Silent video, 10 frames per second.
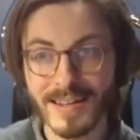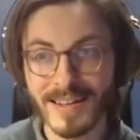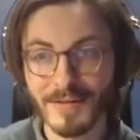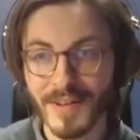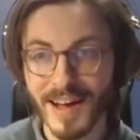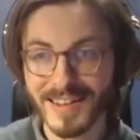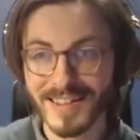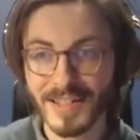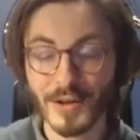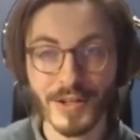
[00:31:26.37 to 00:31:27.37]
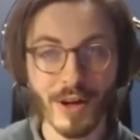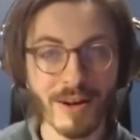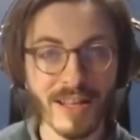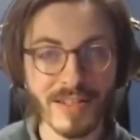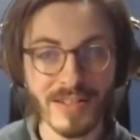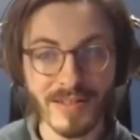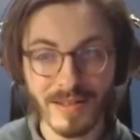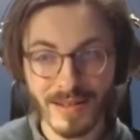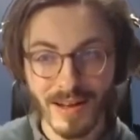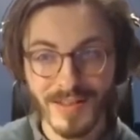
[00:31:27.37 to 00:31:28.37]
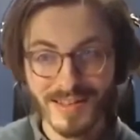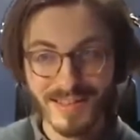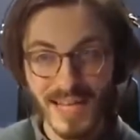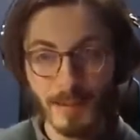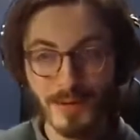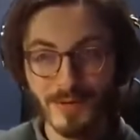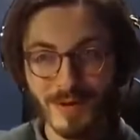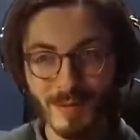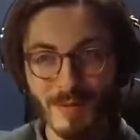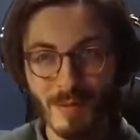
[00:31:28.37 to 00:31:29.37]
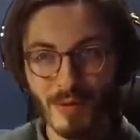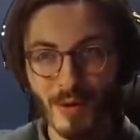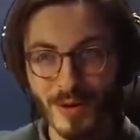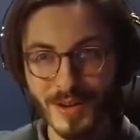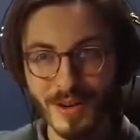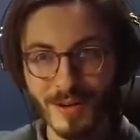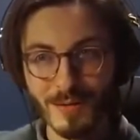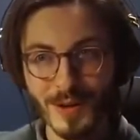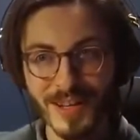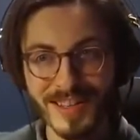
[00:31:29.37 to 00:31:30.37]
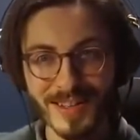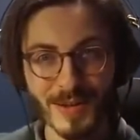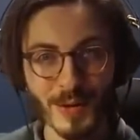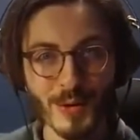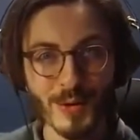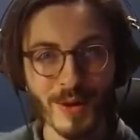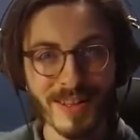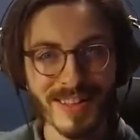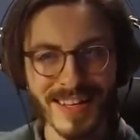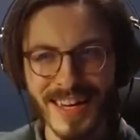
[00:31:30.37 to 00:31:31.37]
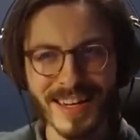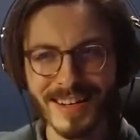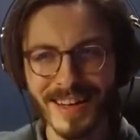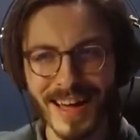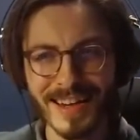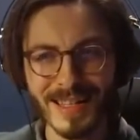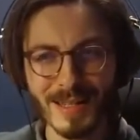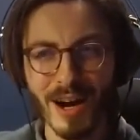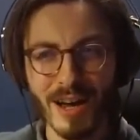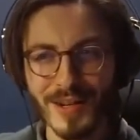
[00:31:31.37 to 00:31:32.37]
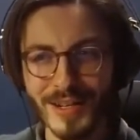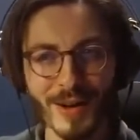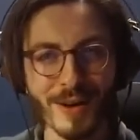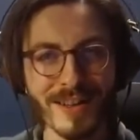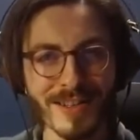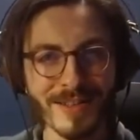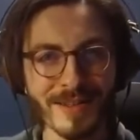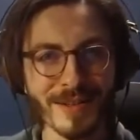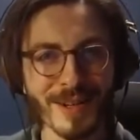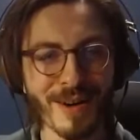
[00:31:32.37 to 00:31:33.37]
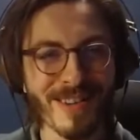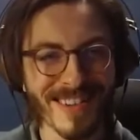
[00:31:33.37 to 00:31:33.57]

in fact, and took guitar lessons on this type of Baroque guitar, which I think is so cool, that the king had his private guitar lessons, you know.